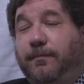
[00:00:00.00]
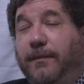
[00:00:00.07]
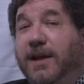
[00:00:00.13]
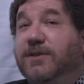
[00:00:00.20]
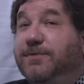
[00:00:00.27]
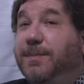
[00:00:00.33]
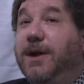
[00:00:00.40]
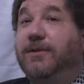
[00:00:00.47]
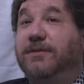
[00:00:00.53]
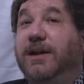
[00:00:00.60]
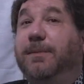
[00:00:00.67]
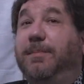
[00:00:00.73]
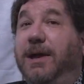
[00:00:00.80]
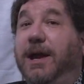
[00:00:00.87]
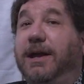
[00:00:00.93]
It smells
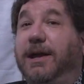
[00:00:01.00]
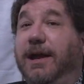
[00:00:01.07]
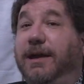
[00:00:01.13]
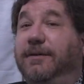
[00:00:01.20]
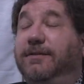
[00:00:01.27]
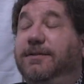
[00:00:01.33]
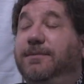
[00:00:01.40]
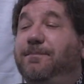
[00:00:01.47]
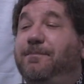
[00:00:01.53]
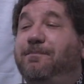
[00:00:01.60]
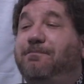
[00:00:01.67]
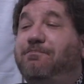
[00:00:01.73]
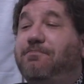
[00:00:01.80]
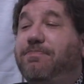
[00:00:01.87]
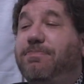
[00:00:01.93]
like pancakes.
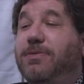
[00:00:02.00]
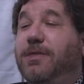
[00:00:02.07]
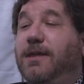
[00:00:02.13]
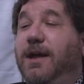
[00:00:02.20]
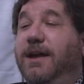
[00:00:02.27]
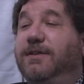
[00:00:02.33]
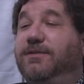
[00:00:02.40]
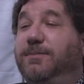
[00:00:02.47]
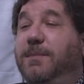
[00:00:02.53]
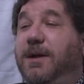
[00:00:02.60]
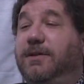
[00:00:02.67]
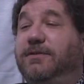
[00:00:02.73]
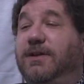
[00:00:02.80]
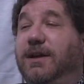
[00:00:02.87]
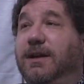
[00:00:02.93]
It
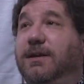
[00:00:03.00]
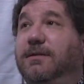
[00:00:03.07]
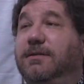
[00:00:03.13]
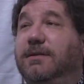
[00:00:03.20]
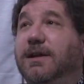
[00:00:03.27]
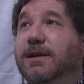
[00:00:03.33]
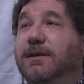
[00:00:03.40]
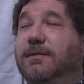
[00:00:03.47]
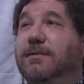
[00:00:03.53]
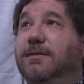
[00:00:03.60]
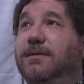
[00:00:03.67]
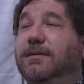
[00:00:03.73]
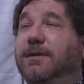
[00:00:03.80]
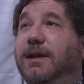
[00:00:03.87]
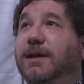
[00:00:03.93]
smells like
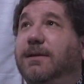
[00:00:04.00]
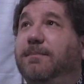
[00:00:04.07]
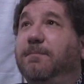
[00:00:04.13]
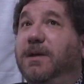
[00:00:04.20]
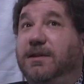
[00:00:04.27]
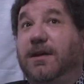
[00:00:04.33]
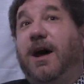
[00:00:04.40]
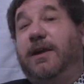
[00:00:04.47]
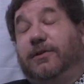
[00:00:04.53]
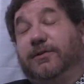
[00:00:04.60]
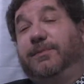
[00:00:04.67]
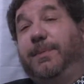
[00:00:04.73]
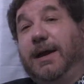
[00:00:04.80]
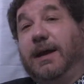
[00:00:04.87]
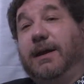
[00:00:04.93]

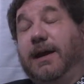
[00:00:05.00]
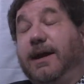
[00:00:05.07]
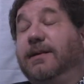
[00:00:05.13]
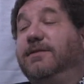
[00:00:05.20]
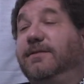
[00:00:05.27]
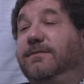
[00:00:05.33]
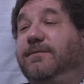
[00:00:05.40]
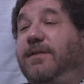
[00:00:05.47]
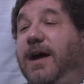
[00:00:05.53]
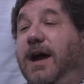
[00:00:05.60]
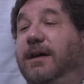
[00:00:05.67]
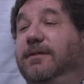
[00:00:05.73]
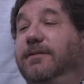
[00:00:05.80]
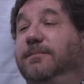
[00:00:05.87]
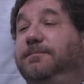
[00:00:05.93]
McDonald's pancakes, in
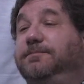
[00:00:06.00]
fact,